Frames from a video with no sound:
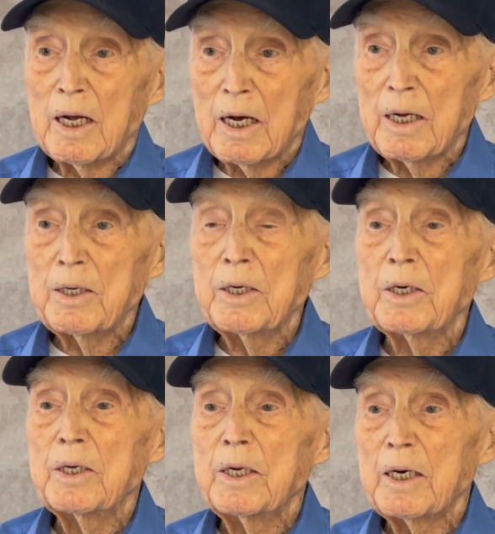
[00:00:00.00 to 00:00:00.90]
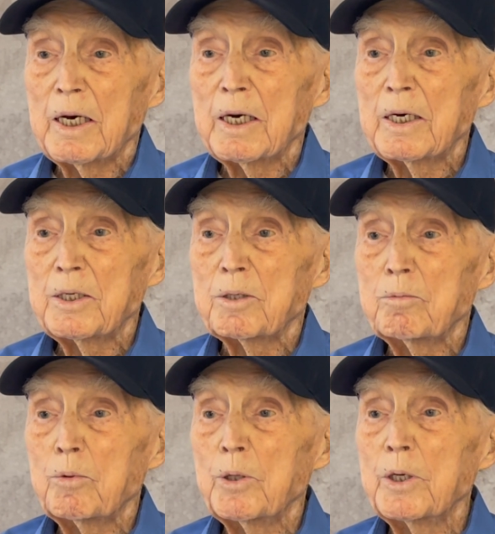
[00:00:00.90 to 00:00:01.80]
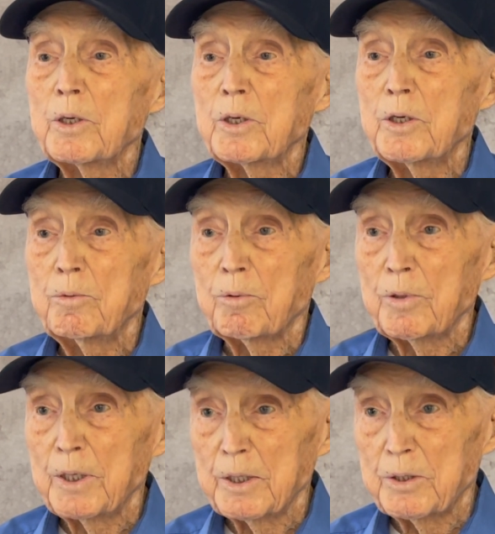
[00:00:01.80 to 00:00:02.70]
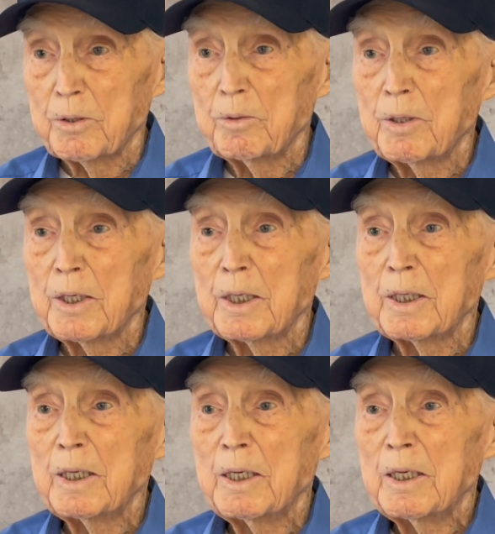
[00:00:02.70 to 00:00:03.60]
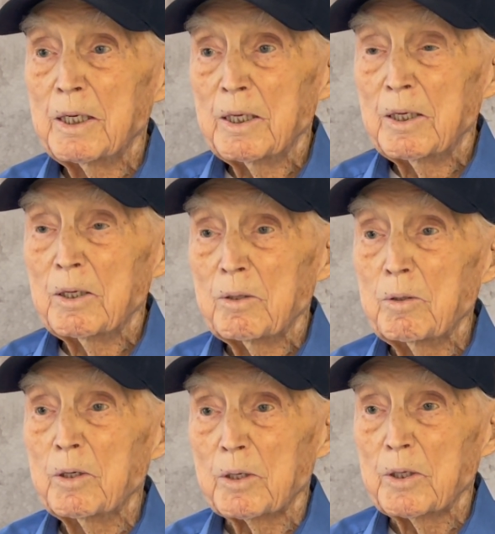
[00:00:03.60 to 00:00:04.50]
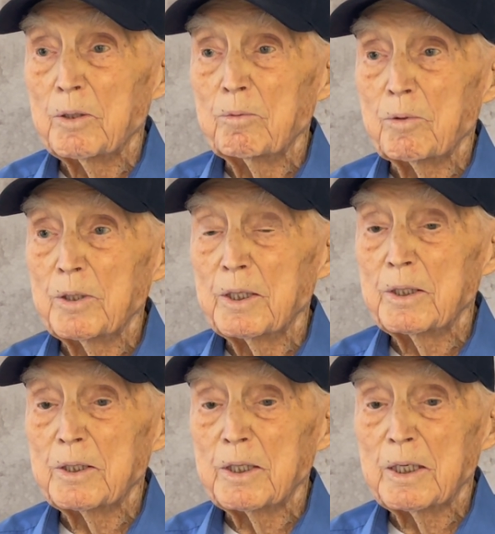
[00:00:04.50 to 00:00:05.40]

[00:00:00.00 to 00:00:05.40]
I did. I had some real good friends on there. Real good friends.